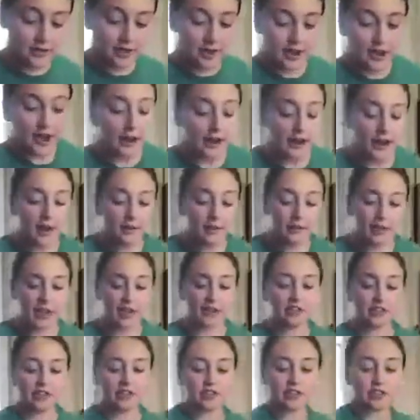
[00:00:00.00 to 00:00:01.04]
and I'm
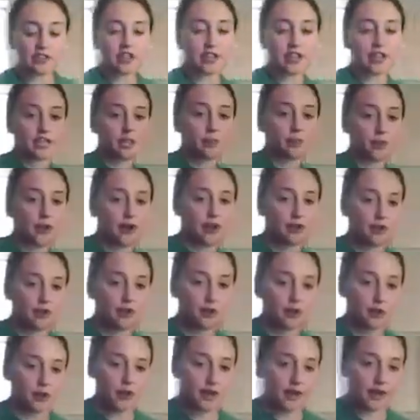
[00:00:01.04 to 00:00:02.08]
actually just going to sprinkle
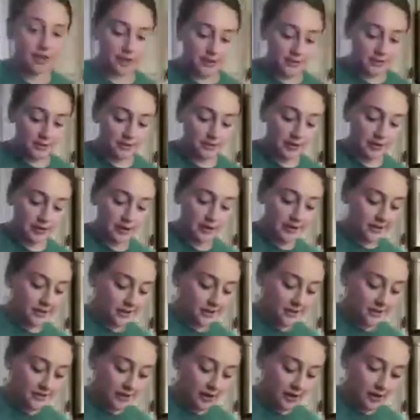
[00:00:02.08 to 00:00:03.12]
them on, to be
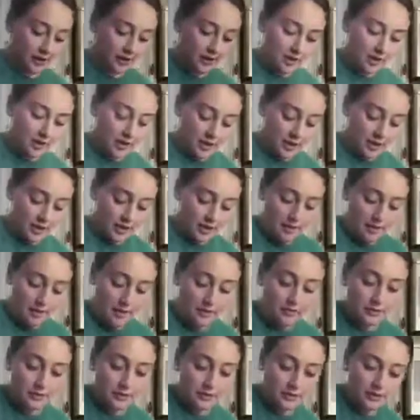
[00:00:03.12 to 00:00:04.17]
honest.
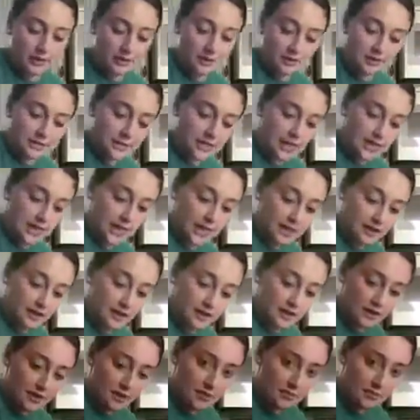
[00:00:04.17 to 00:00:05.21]
Just going to take
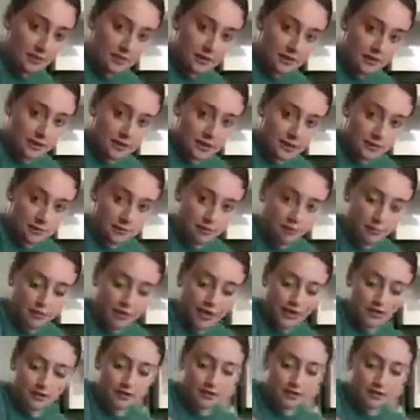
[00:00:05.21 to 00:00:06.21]
them and sprinkle